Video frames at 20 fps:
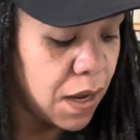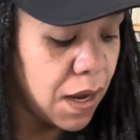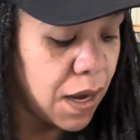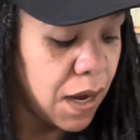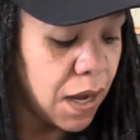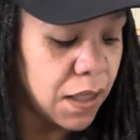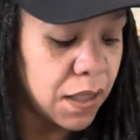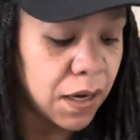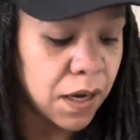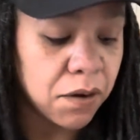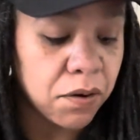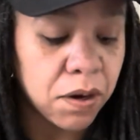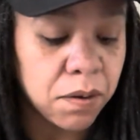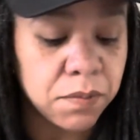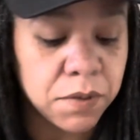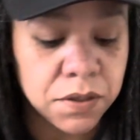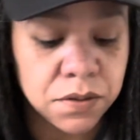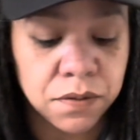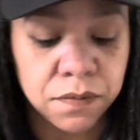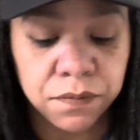And then I grabbed
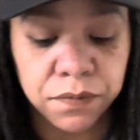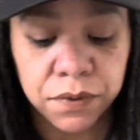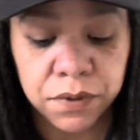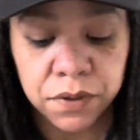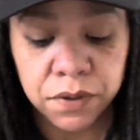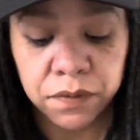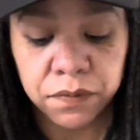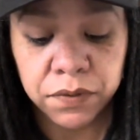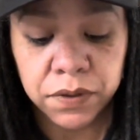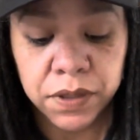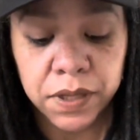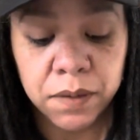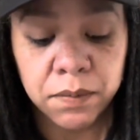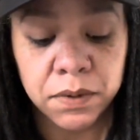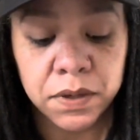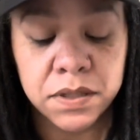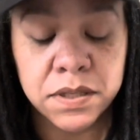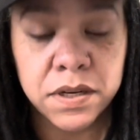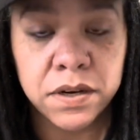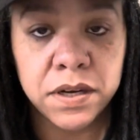this one for a little free library
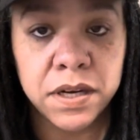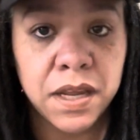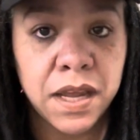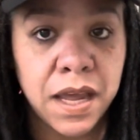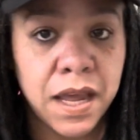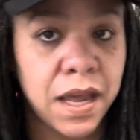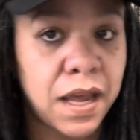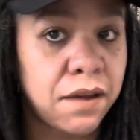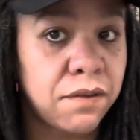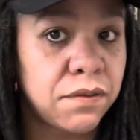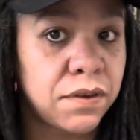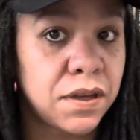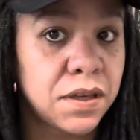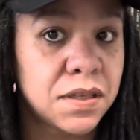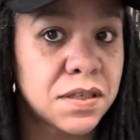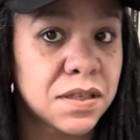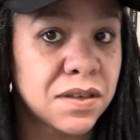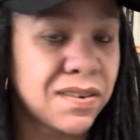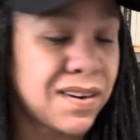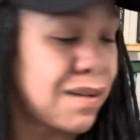because I already have
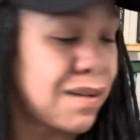it, or I